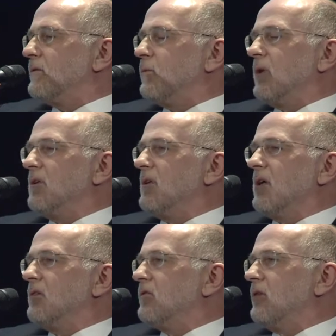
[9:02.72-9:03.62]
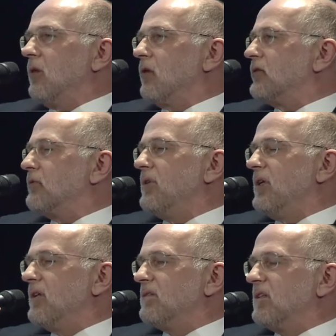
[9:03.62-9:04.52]
1 or 2
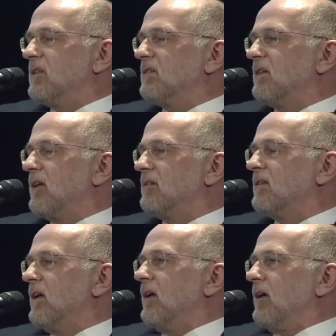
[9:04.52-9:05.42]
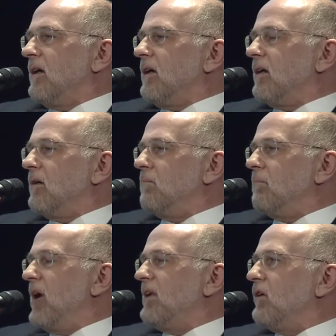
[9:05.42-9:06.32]
years is that
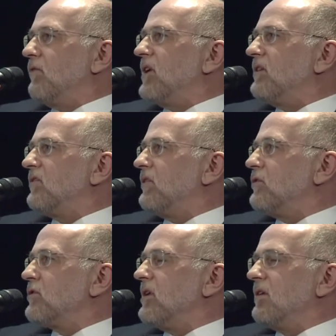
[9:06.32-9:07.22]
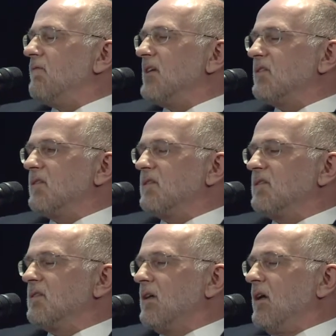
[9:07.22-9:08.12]
many of the institutional
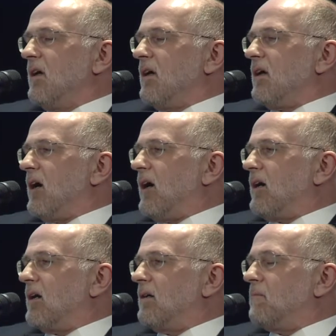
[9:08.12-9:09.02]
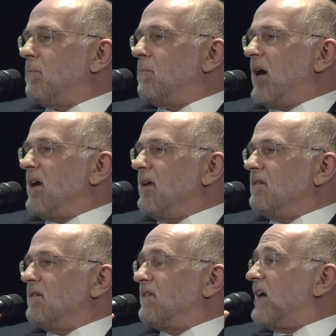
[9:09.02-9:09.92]
investors are
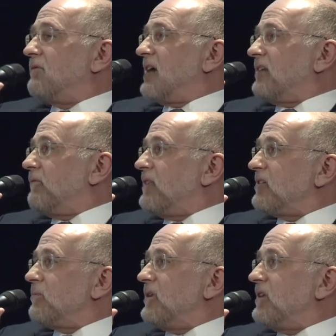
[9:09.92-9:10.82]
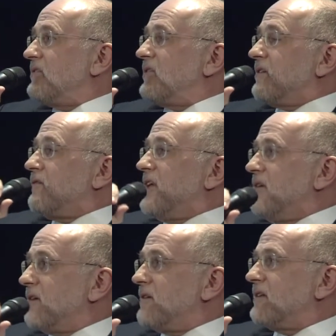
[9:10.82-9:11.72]
buying direct investment instead of
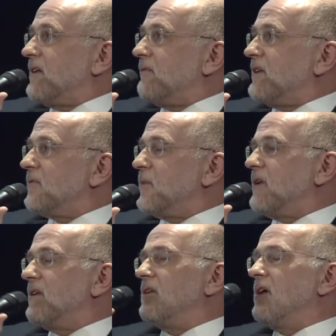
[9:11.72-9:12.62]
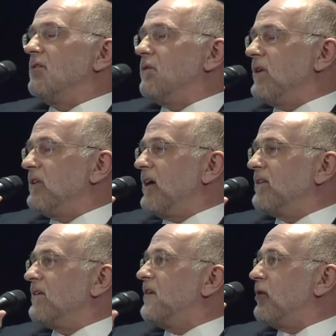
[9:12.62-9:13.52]
indirect investment, and they're doing
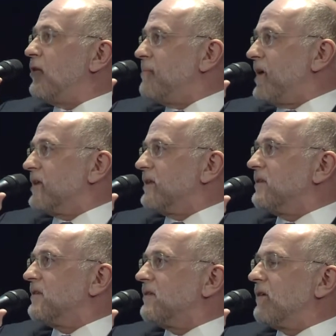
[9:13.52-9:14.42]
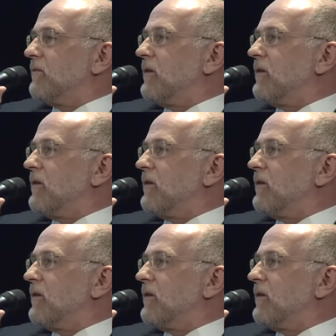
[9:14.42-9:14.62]
that in their home markets.